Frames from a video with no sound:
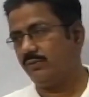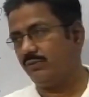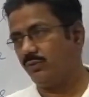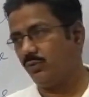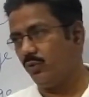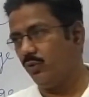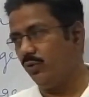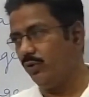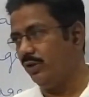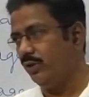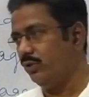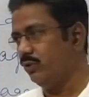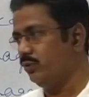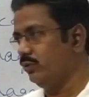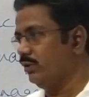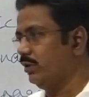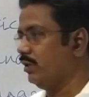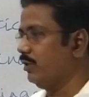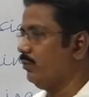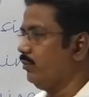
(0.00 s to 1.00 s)
thrown
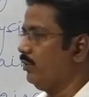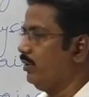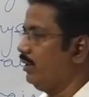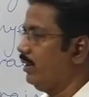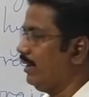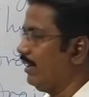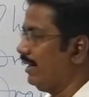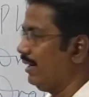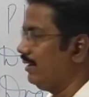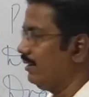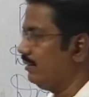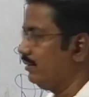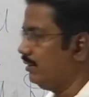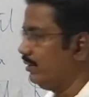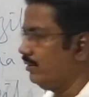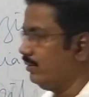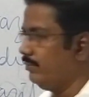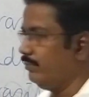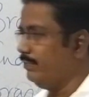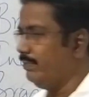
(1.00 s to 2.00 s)
into the river, and
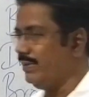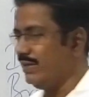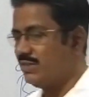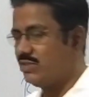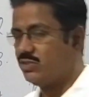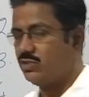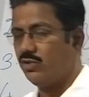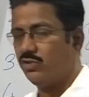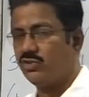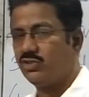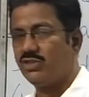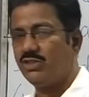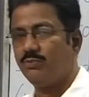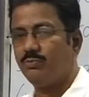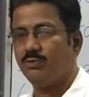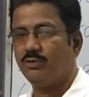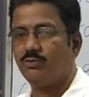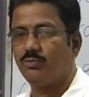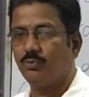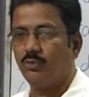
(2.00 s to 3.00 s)
the best or
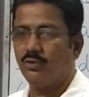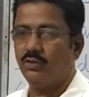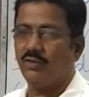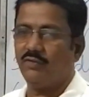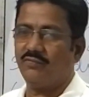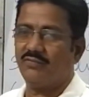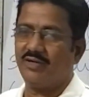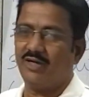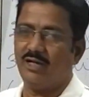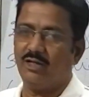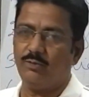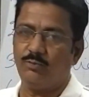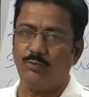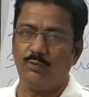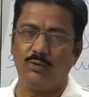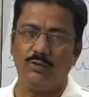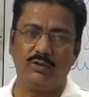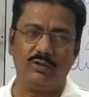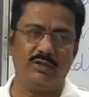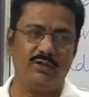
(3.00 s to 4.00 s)
cheapest mode of
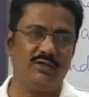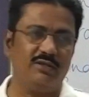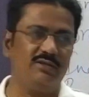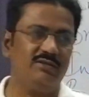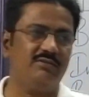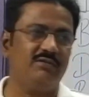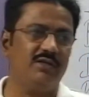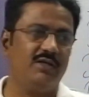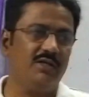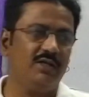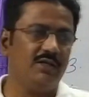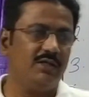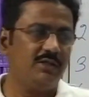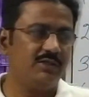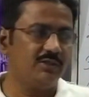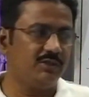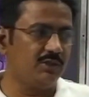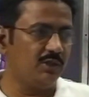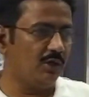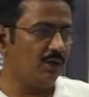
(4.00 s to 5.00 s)
transport is
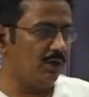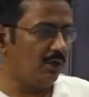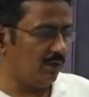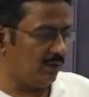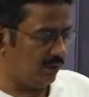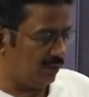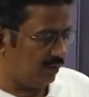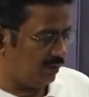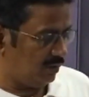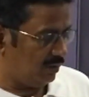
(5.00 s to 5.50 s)
your